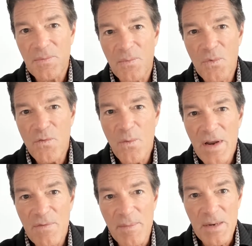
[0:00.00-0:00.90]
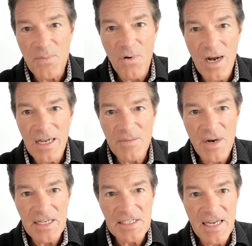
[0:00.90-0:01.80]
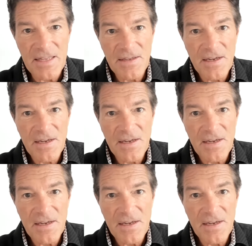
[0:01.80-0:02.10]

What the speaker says: move away from a product mindset